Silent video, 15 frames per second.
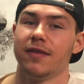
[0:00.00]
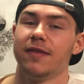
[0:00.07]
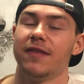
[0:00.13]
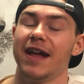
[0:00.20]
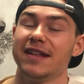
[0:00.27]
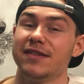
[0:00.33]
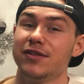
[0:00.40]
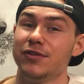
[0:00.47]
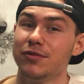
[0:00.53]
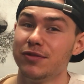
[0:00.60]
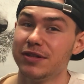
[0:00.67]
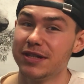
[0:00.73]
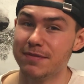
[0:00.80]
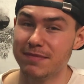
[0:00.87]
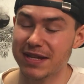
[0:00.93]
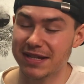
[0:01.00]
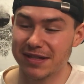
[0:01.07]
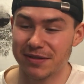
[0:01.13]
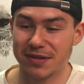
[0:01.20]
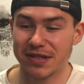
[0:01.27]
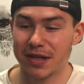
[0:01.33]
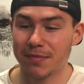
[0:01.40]
that usually means
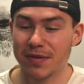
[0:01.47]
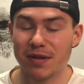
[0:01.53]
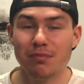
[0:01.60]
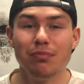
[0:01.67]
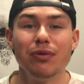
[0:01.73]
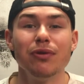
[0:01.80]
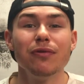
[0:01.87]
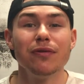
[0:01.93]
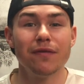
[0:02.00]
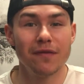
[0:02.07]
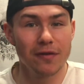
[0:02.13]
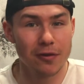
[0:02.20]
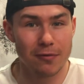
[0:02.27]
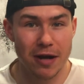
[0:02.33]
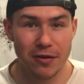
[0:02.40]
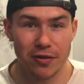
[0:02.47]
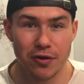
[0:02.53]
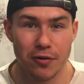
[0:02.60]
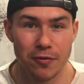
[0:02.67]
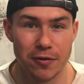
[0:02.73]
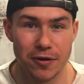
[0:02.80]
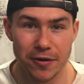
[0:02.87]
there's something beautiful around the
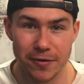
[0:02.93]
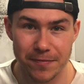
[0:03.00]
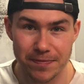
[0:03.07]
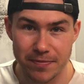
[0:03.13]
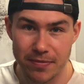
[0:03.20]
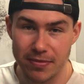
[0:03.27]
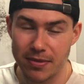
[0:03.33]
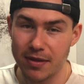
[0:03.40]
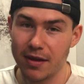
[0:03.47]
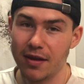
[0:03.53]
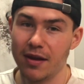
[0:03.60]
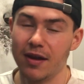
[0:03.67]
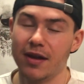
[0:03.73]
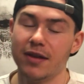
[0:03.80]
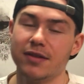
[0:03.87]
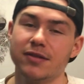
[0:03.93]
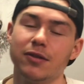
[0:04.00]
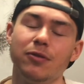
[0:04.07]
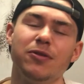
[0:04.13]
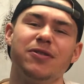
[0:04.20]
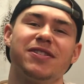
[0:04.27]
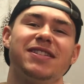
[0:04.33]
corner. So
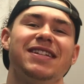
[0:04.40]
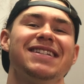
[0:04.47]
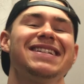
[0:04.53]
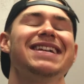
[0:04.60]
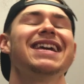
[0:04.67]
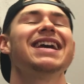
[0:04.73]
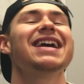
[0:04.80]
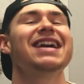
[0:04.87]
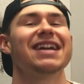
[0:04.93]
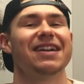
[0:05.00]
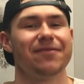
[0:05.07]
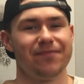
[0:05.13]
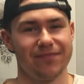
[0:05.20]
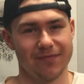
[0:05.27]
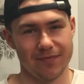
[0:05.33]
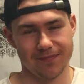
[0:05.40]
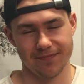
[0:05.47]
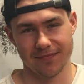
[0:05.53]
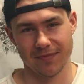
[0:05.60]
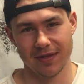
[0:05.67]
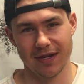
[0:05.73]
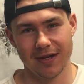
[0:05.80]
there's this king,
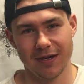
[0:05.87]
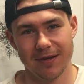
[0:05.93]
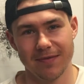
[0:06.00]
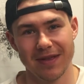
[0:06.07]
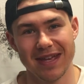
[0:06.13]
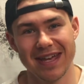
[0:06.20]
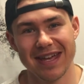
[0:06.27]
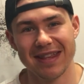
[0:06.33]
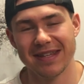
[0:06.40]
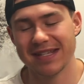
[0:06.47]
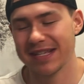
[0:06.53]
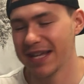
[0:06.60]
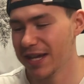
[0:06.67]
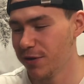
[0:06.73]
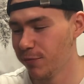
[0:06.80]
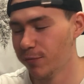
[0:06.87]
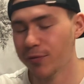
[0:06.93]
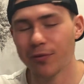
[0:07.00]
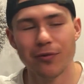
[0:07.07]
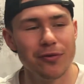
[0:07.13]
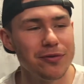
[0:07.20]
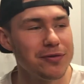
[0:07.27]
okay? This king
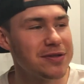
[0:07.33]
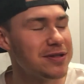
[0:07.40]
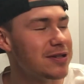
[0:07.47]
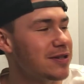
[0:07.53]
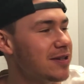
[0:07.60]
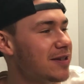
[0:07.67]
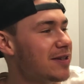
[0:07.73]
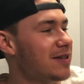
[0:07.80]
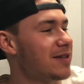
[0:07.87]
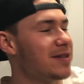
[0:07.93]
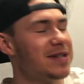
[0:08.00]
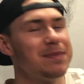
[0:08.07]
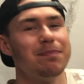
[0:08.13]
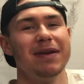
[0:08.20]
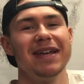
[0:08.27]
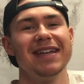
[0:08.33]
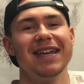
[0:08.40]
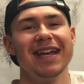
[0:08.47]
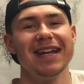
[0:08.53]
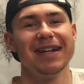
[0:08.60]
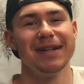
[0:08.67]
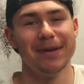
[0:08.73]
rules this big
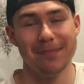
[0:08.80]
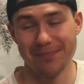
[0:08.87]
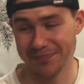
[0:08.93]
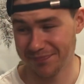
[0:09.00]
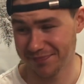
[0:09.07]
kingdom.